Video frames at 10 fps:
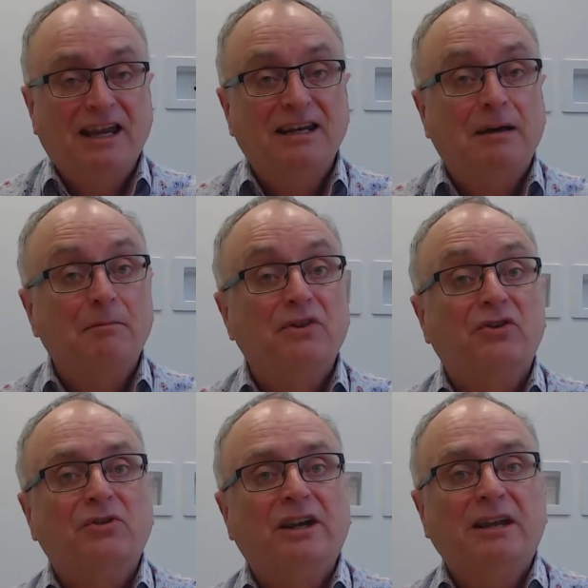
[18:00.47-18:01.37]
and number
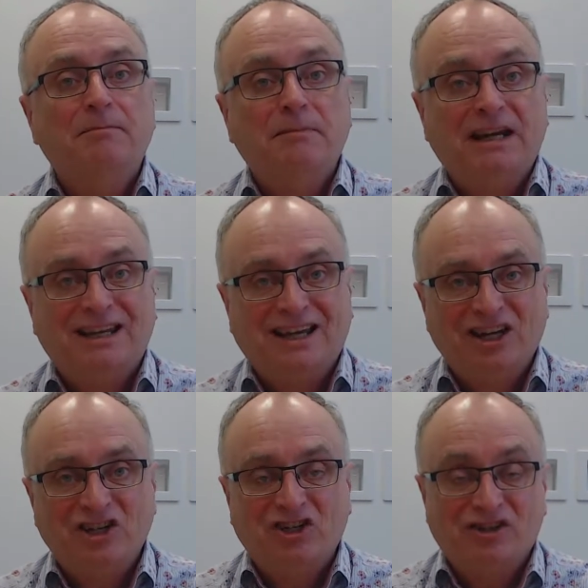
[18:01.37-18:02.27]
three,
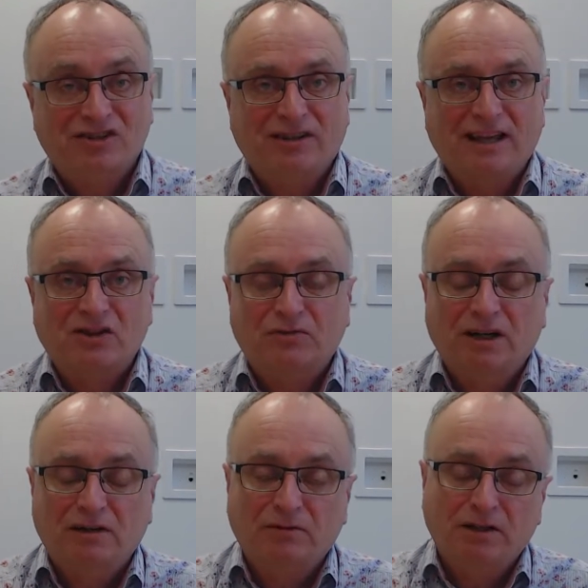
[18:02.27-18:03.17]
medication. So that's really, really